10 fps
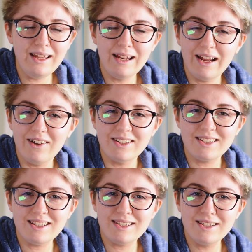
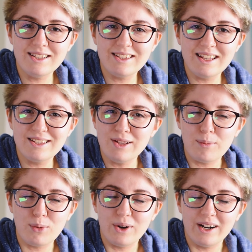It's not
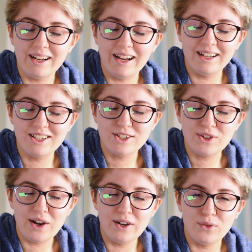pretty. I just
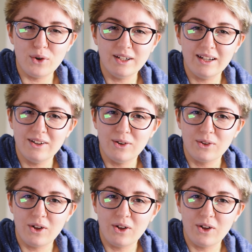try and avoid it at all